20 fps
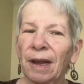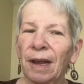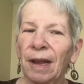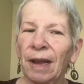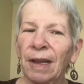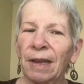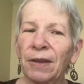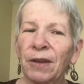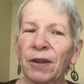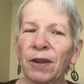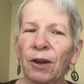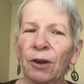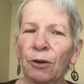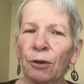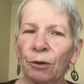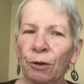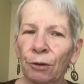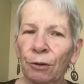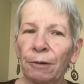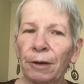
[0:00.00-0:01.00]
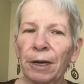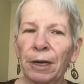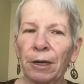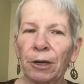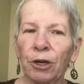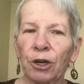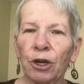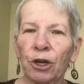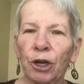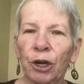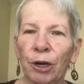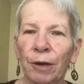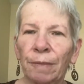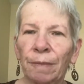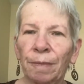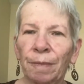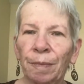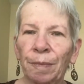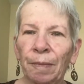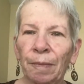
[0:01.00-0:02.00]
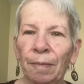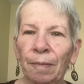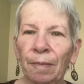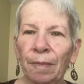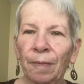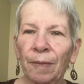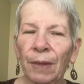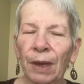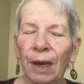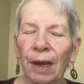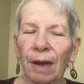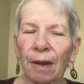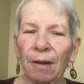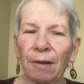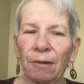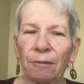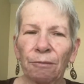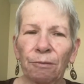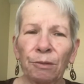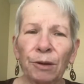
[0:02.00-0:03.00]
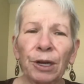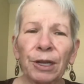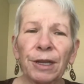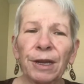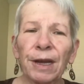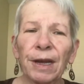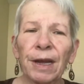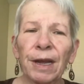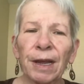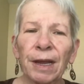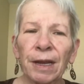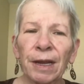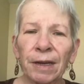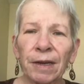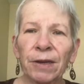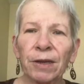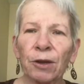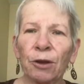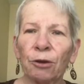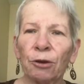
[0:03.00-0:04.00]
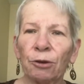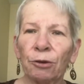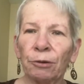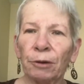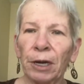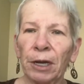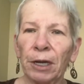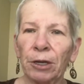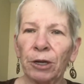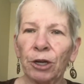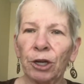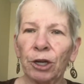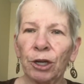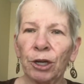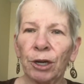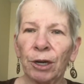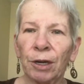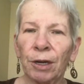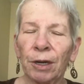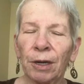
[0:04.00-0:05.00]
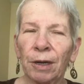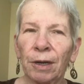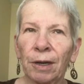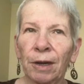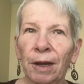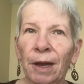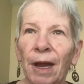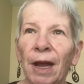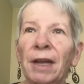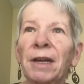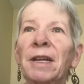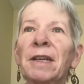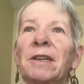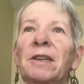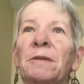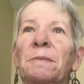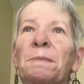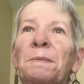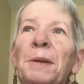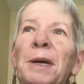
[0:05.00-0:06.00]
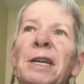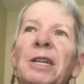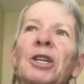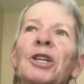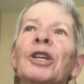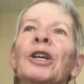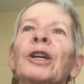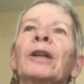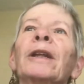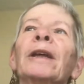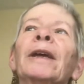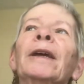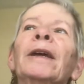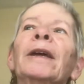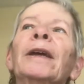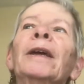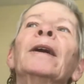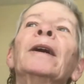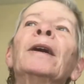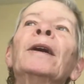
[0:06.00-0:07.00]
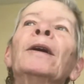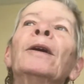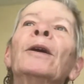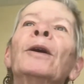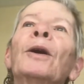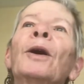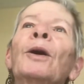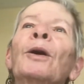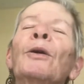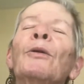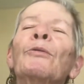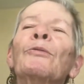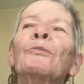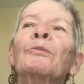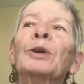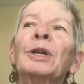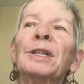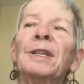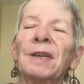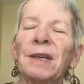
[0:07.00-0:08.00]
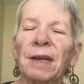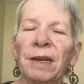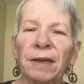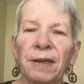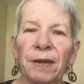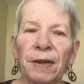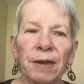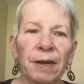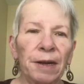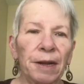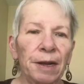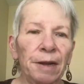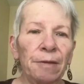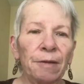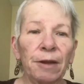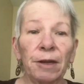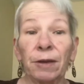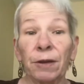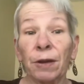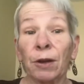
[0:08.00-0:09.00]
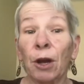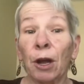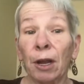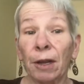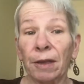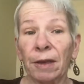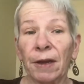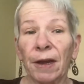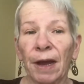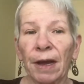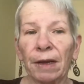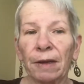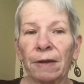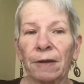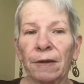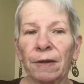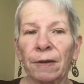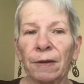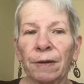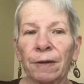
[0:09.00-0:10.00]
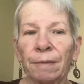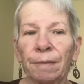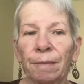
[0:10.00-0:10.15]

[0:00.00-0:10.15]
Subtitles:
It's courage. What is courage? And especially, what is it in this context?